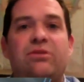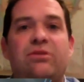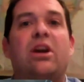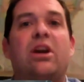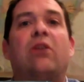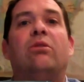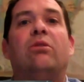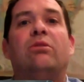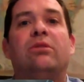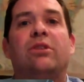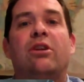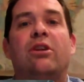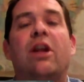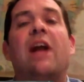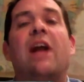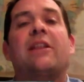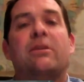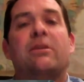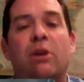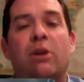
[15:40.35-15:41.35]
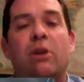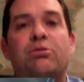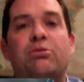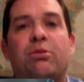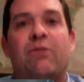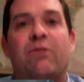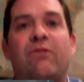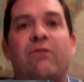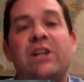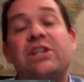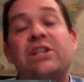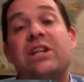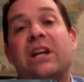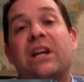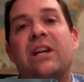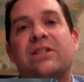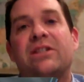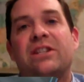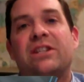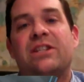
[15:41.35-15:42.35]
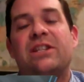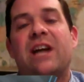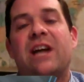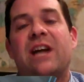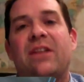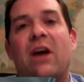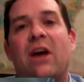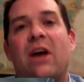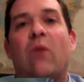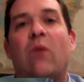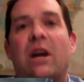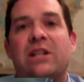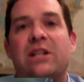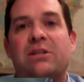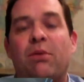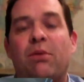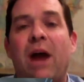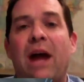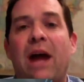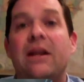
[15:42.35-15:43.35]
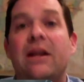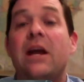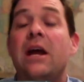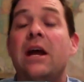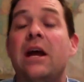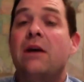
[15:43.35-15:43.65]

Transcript: not the most proficient because it's not that widespread.